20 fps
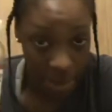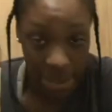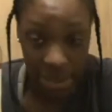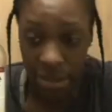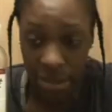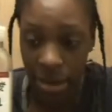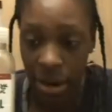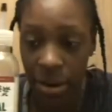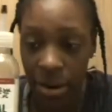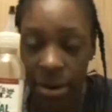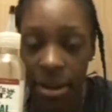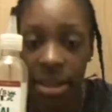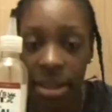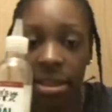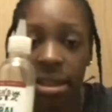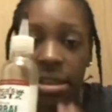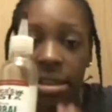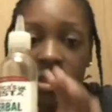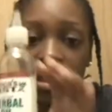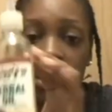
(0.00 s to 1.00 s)
I start,
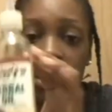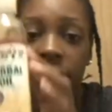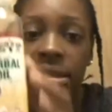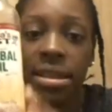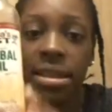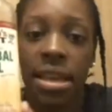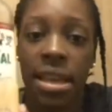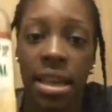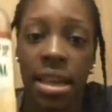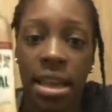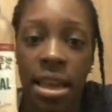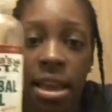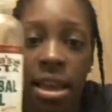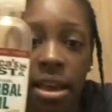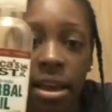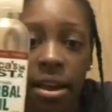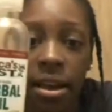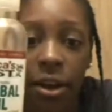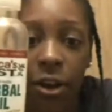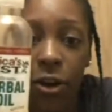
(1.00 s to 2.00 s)
and this is the
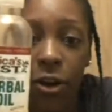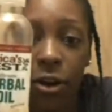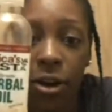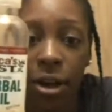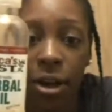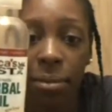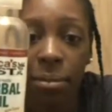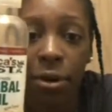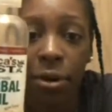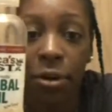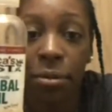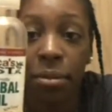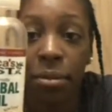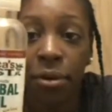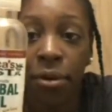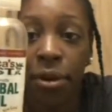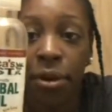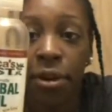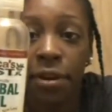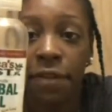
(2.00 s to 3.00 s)

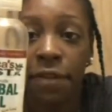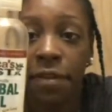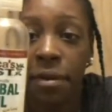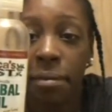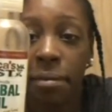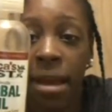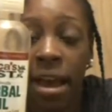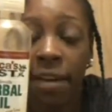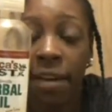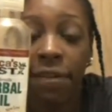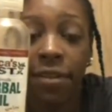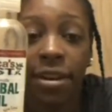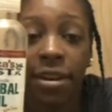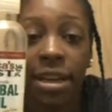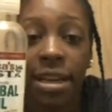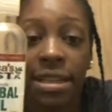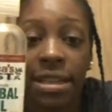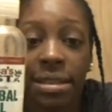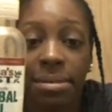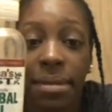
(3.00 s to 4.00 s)
herbal oil from
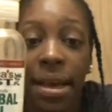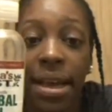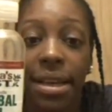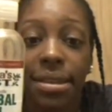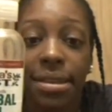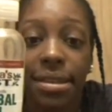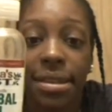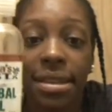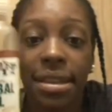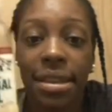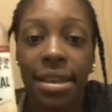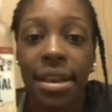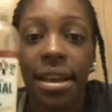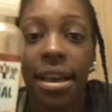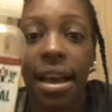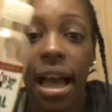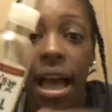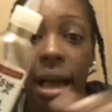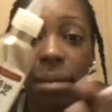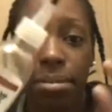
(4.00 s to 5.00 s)
Africa's Best.
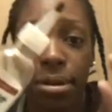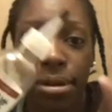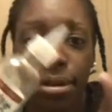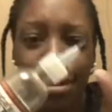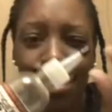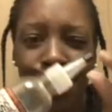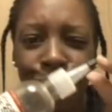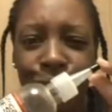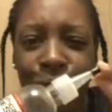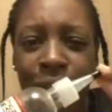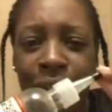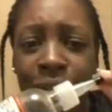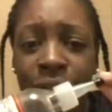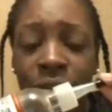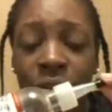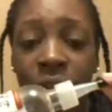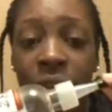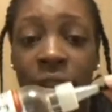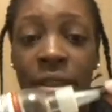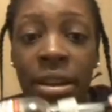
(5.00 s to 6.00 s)
I put the little
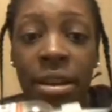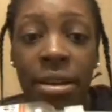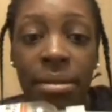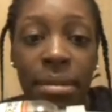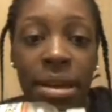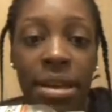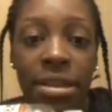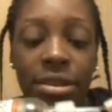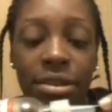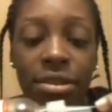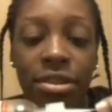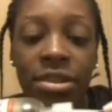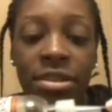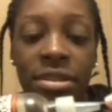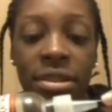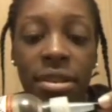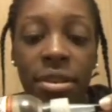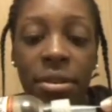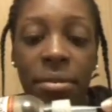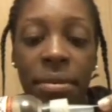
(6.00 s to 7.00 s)
nozzle on there. It makes it
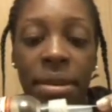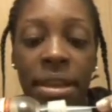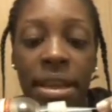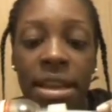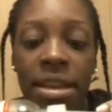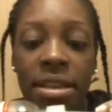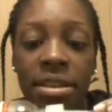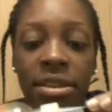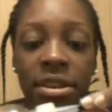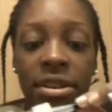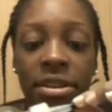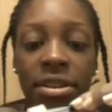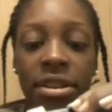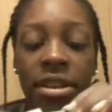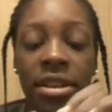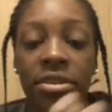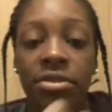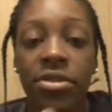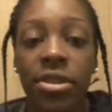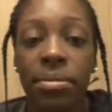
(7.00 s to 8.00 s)
just a little bit easier to
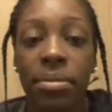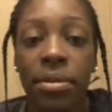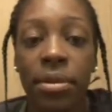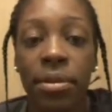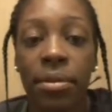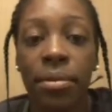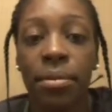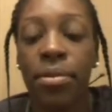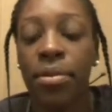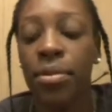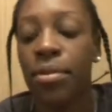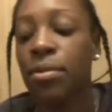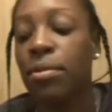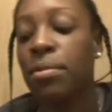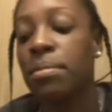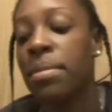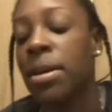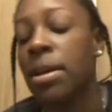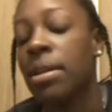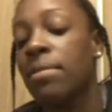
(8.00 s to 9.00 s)
distribute through
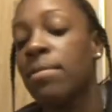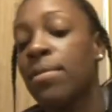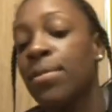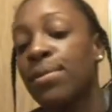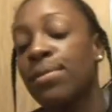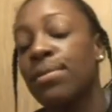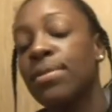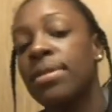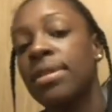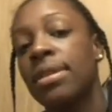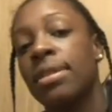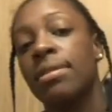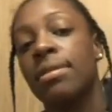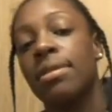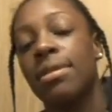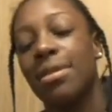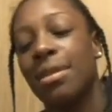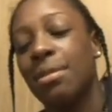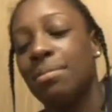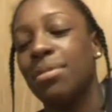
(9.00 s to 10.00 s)
my roots and
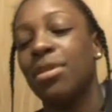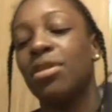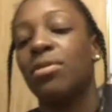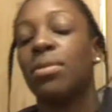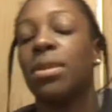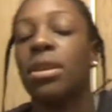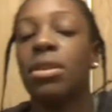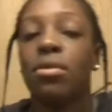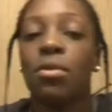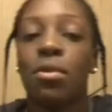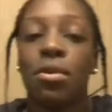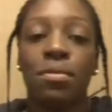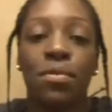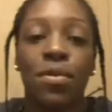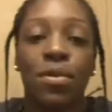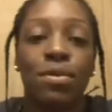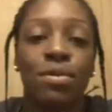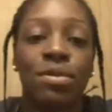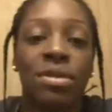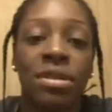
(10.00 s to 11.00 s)
in between
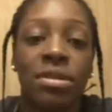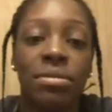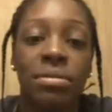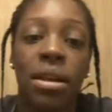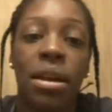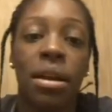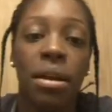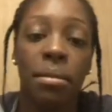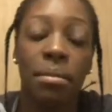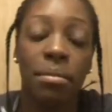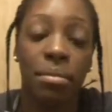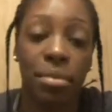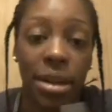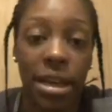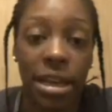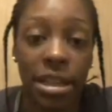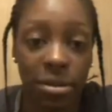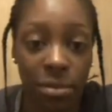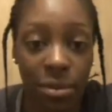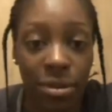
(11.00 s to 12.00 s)
cornrows and
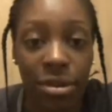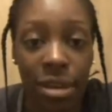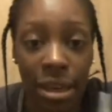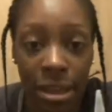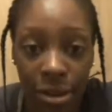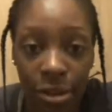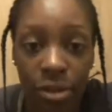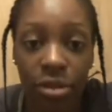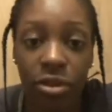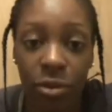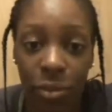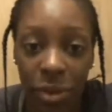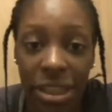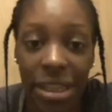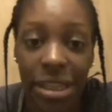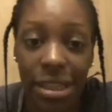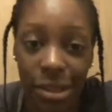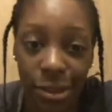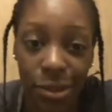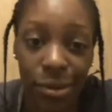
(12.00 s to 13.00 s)
braids, which I
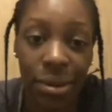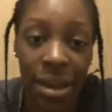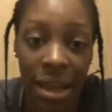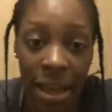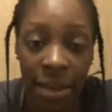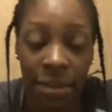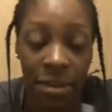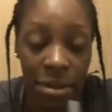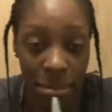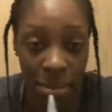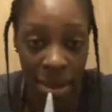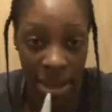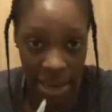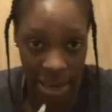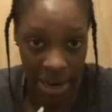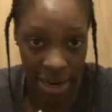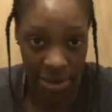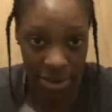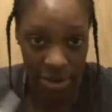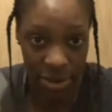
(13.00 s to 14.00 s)
usually do have in my
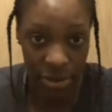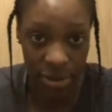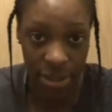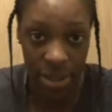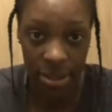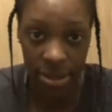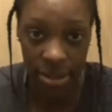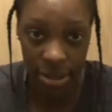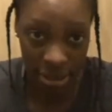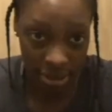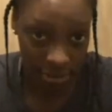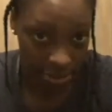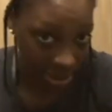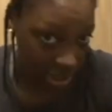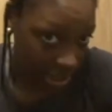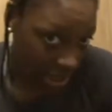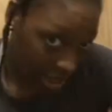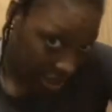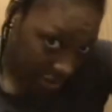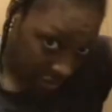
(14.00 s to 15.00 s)
hair. So this is
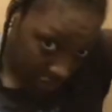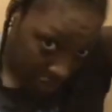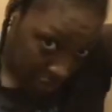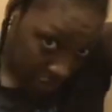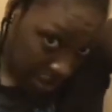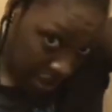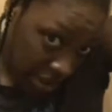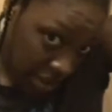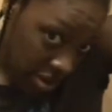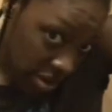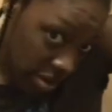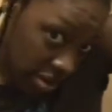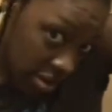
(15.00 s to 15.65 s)
really good for me.